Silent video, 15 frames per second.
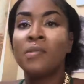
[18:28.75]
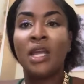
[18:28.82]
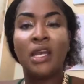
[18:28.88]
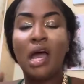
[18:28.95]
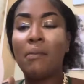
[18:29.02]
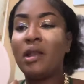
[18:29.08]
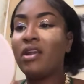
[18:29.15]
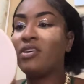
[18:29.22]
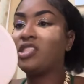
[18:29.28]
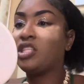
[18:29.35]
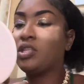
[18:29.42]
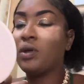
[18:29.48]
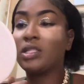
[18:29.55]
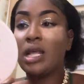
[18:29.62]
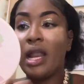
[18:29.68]
Now I'm in a
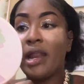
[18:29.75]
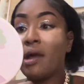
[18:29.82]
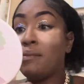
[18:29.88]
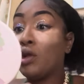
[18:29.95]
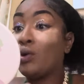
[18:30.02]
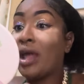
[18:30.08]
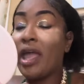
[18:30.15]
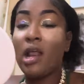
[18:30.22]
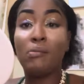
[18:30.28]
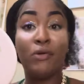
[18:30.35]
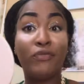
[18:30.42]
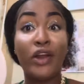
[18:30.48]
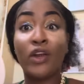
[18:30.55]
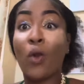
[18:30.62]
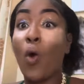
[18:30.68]
situation like that, I could have helped my
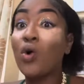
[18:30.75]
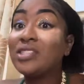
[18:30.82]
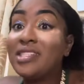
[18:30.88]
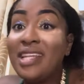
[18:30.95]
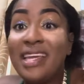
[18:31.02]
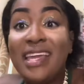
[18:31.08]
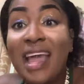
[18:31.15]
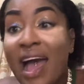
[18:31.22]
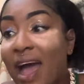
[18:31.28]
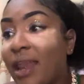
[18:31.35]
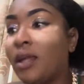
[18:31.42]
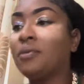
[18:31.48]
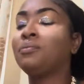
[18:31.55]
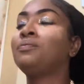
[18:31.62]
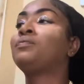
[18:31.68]
friend cuss the girl.